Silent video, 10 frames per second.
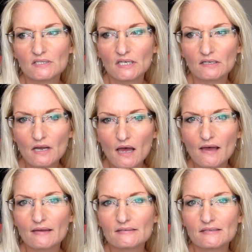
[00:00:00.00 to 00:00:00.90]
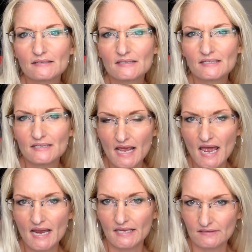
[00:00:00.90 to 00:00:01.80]
to not
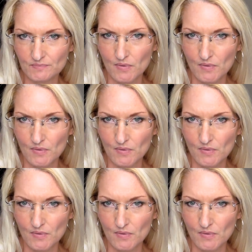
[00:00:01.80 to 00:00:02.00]
snack as